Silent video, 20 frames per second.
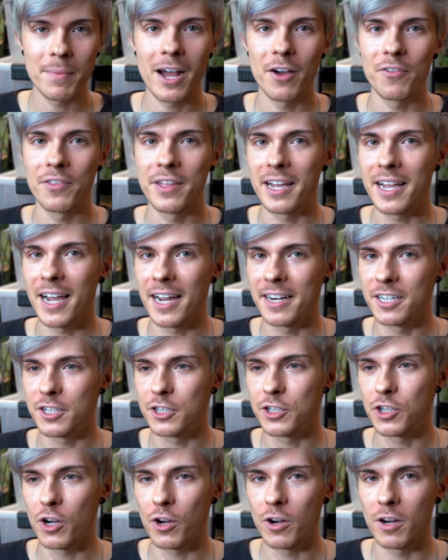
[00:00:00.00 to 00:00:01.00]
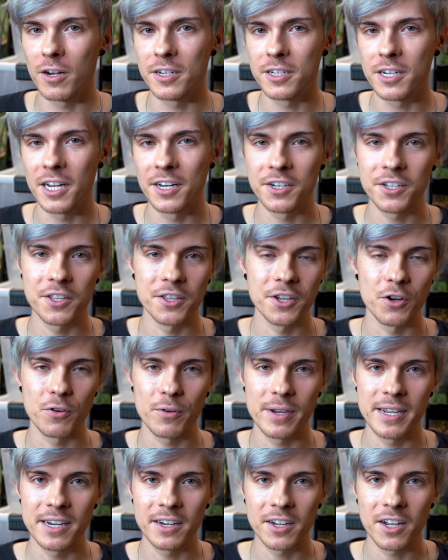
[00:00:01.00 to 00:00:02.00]
how they kind of turned into the
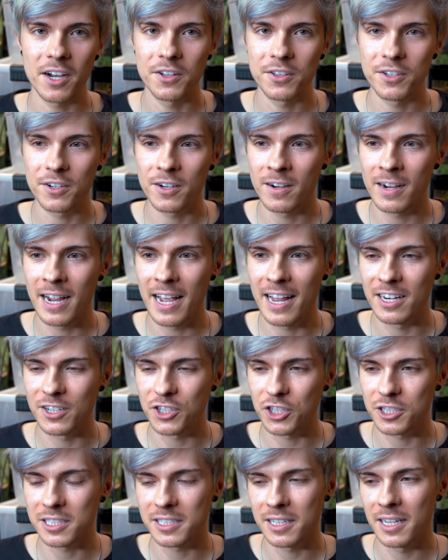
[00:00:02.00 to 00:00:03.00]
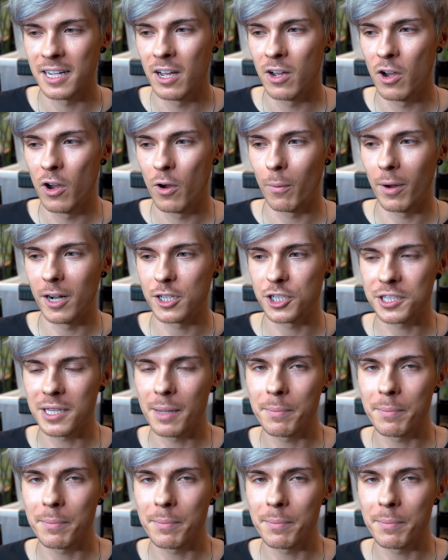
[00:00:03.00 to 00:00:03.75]
green color, and just watching